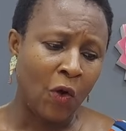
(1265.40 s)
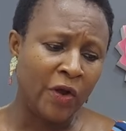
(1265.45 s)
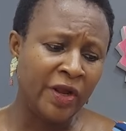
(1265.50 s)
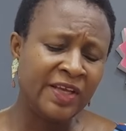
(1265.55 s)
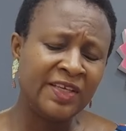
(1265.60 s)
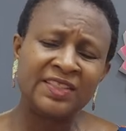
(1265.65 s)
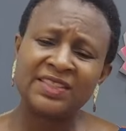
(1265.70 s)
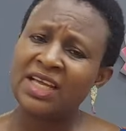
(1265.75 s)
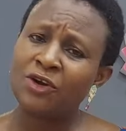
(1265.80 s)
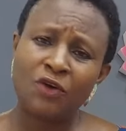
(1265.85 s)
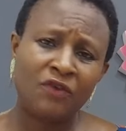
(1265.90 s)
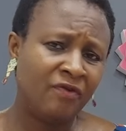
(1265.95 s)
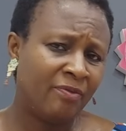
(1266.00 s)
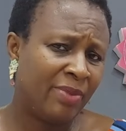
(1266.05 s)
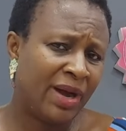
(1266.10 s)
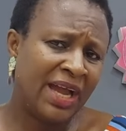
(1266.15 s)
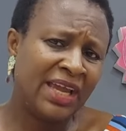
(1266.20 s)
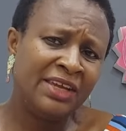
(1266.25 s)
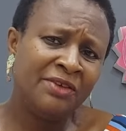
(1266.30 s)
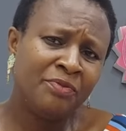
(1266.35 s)
Instead of
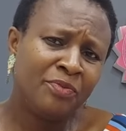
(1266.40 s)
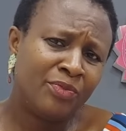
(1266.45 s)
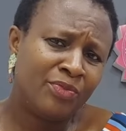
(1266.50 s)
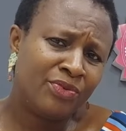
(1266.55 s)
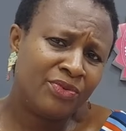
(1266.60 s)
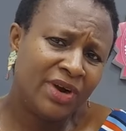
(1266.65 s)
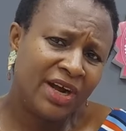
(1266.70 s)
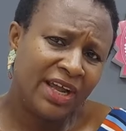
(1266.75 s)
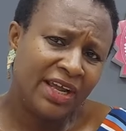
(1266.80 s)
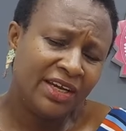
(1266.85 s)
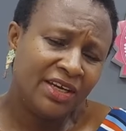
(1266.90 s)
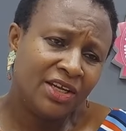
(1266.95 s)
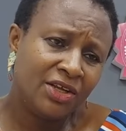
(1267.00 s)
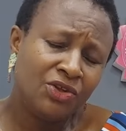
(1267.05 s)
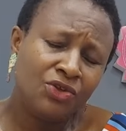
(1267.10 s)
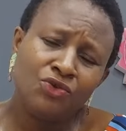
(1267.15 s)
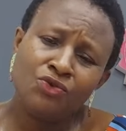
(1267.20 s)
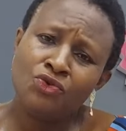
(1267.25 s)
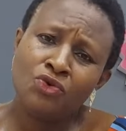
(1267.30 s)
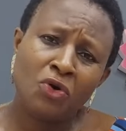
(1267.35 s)
buying bread,
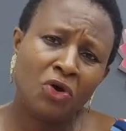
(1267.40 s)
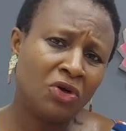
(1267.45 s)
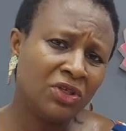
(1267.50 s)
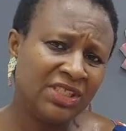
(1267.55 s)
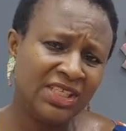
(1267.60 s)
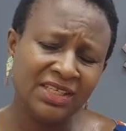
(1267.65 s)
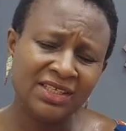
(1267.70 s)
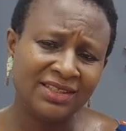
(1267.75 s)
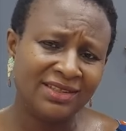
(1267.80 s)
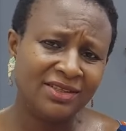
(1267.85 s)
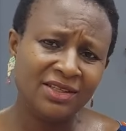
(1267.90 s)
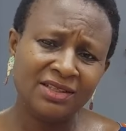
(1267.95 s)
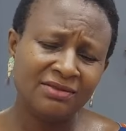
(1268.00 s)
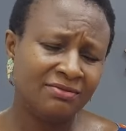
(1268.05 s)
you know all the